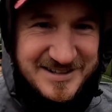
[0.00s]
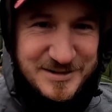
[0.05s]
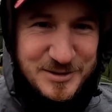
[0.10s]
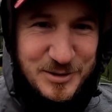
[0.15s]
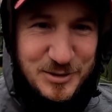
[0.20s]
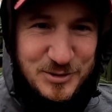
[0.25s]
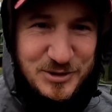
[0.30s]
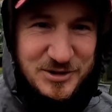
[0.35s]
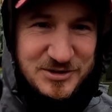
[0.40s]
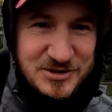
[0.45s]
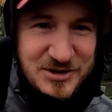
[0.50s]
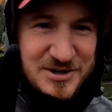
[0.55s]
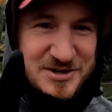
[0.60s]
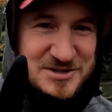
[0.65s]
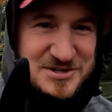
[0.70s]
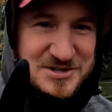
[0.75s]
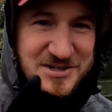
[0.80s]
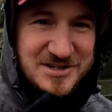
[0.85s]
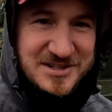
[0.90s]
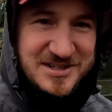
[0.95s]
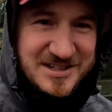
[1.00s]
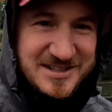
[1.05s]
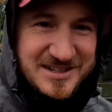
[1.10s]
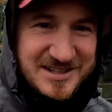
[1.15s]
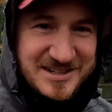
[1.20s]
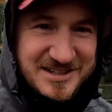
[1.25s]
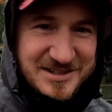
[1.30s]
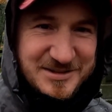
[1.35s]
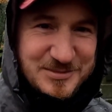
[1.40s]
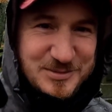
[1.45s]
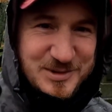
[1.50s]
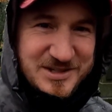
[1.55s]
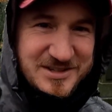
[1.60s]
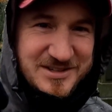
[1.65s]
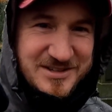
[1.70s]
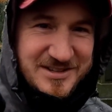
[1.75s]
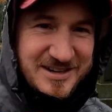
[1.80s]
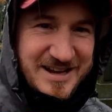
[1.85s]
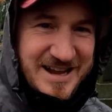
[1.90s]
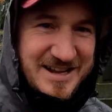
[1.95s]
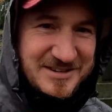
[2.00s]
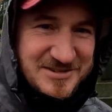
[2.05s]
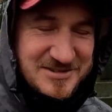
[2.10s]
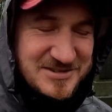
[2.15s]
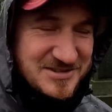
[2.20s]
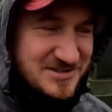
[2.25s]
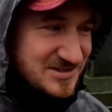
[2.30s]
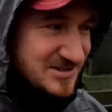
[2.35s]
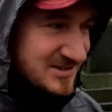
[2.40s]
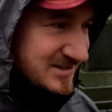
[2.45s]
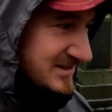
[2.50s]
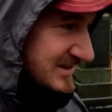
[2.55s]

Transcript: No, not arson. He did it with the lanterns.